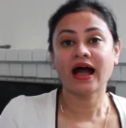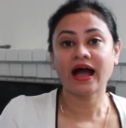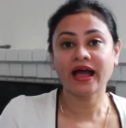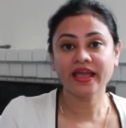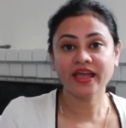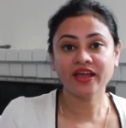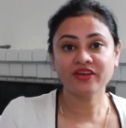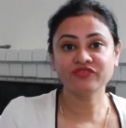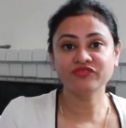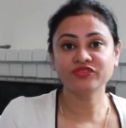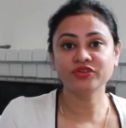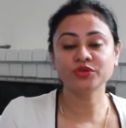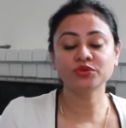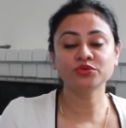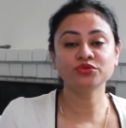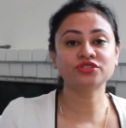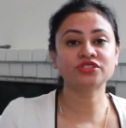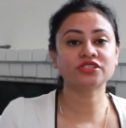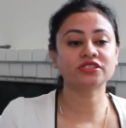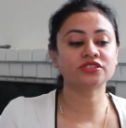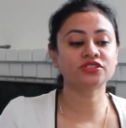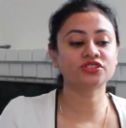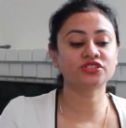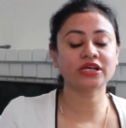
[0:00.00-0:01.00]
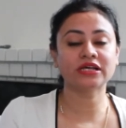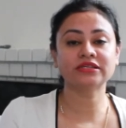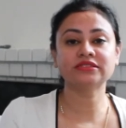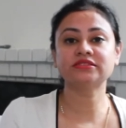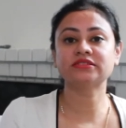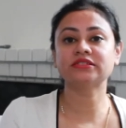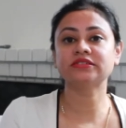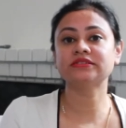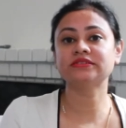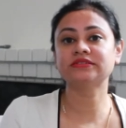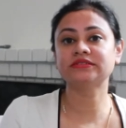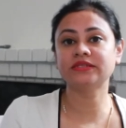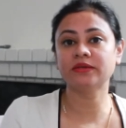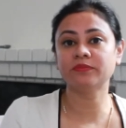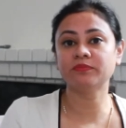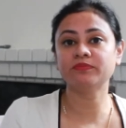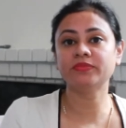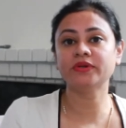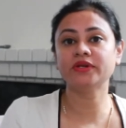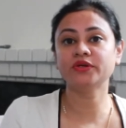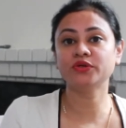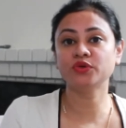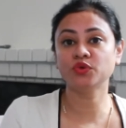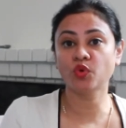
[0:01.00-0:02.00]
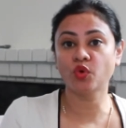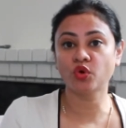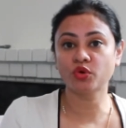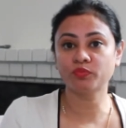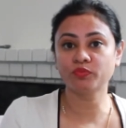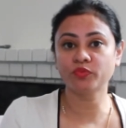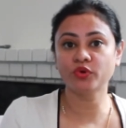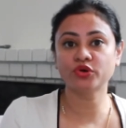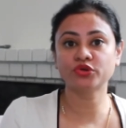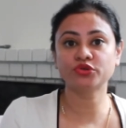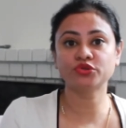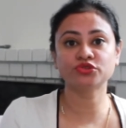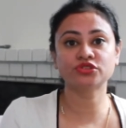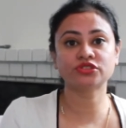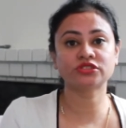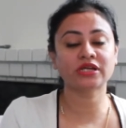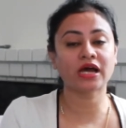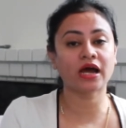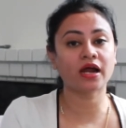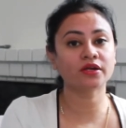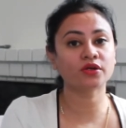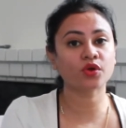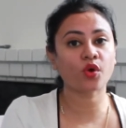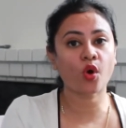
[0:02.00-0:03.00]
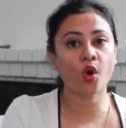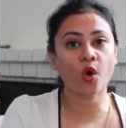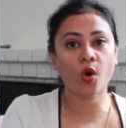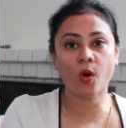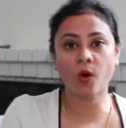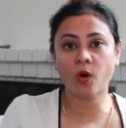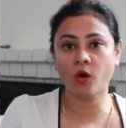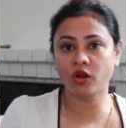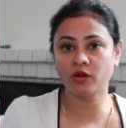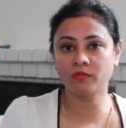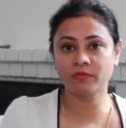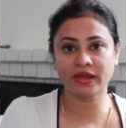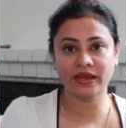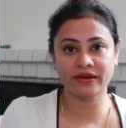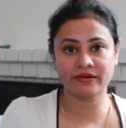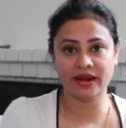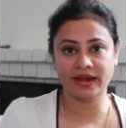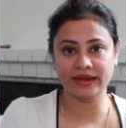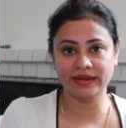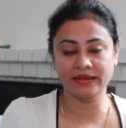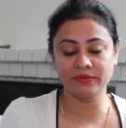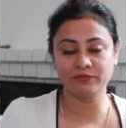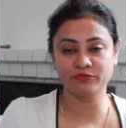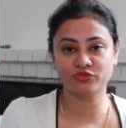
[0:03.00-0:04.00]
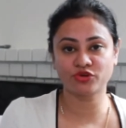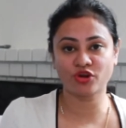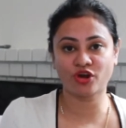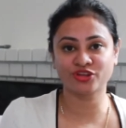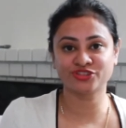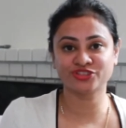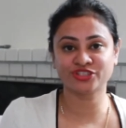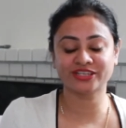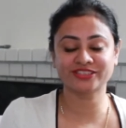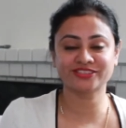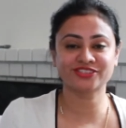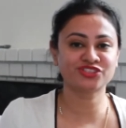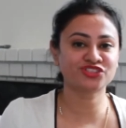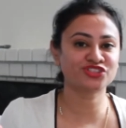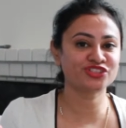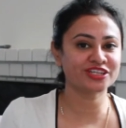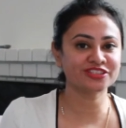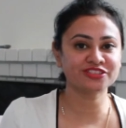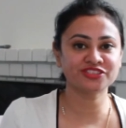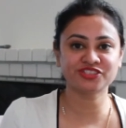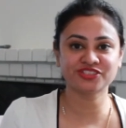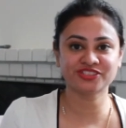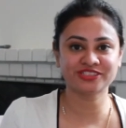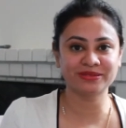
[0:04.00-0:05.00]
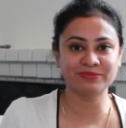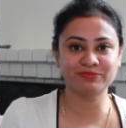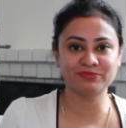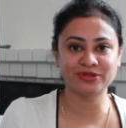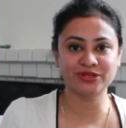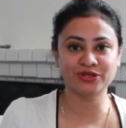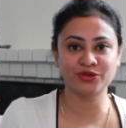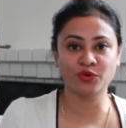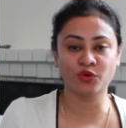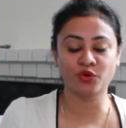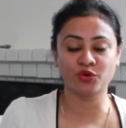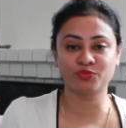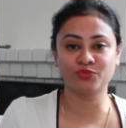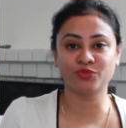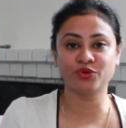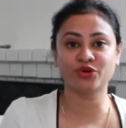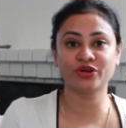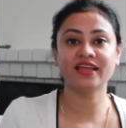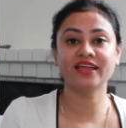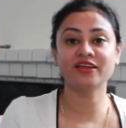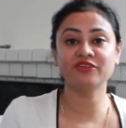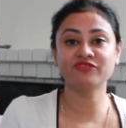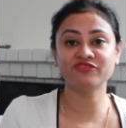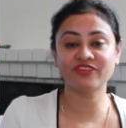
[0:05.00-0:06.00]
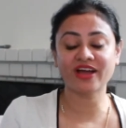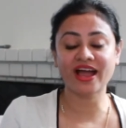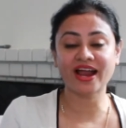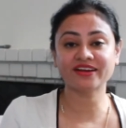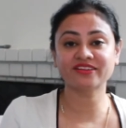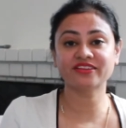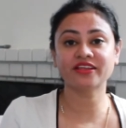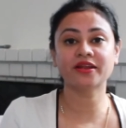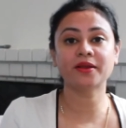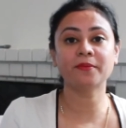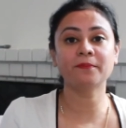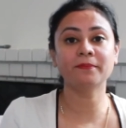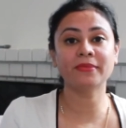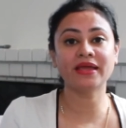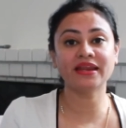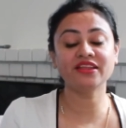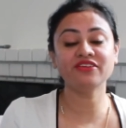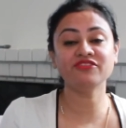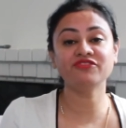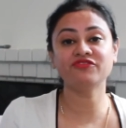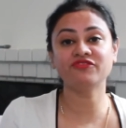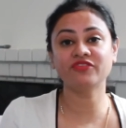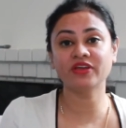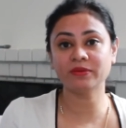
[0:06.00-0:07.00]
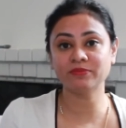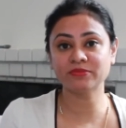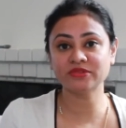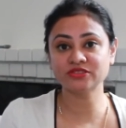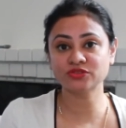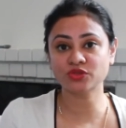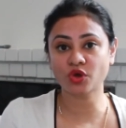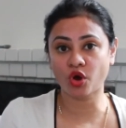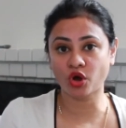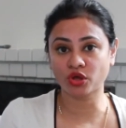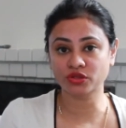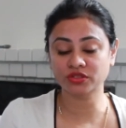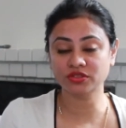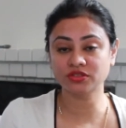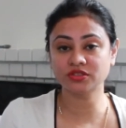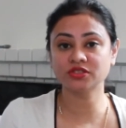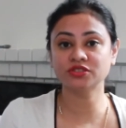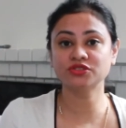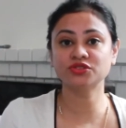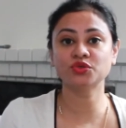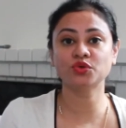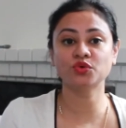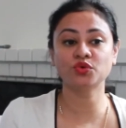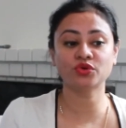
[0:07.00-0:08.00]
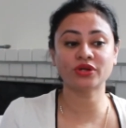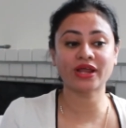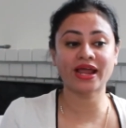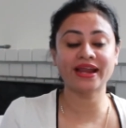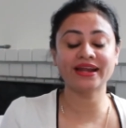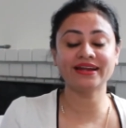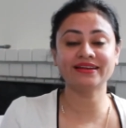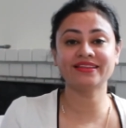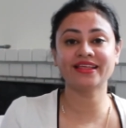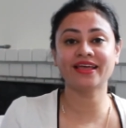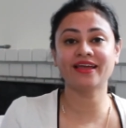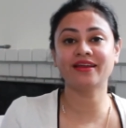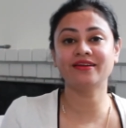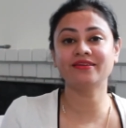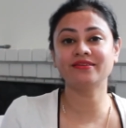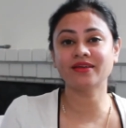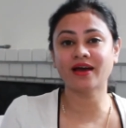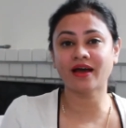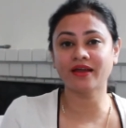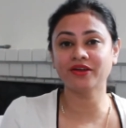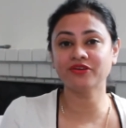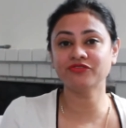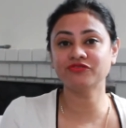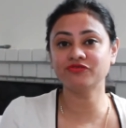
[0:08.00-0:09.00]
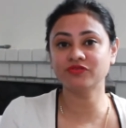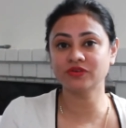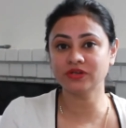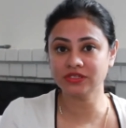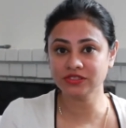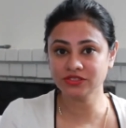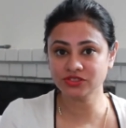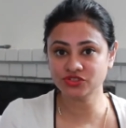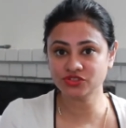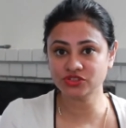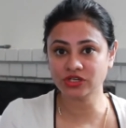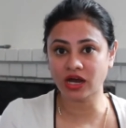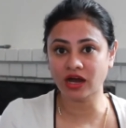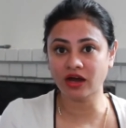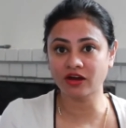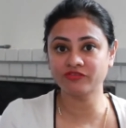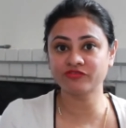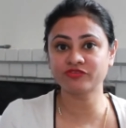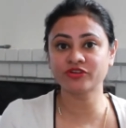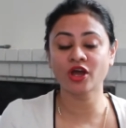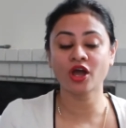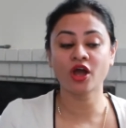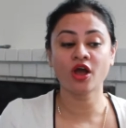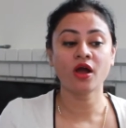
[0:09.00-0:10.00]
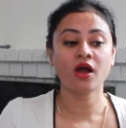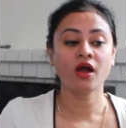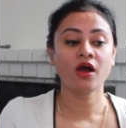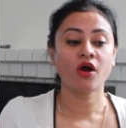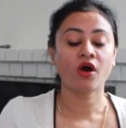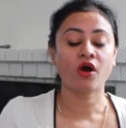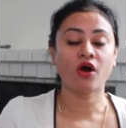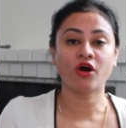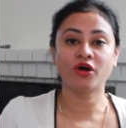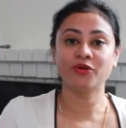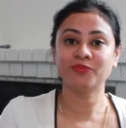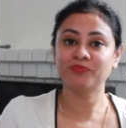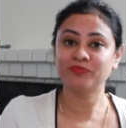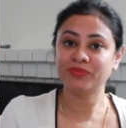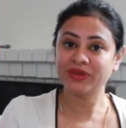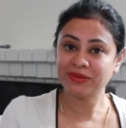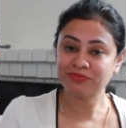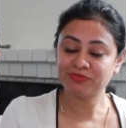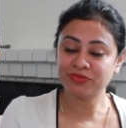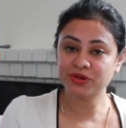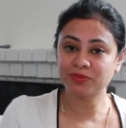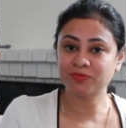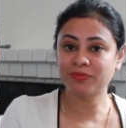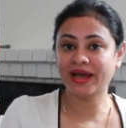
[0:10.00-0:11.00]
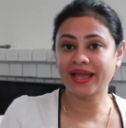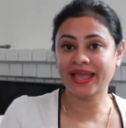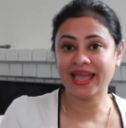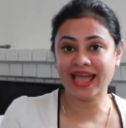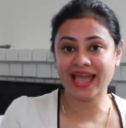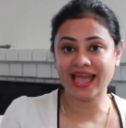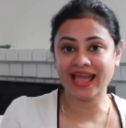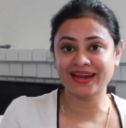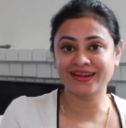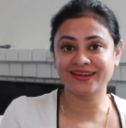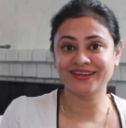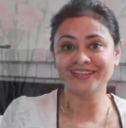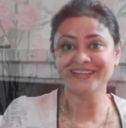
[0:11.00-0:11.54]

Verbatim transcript: I have used just a simple notebook to start all my writing projects, just a simple notebook. In fact, there are many famous authors who write their entire first draft on paper by hand.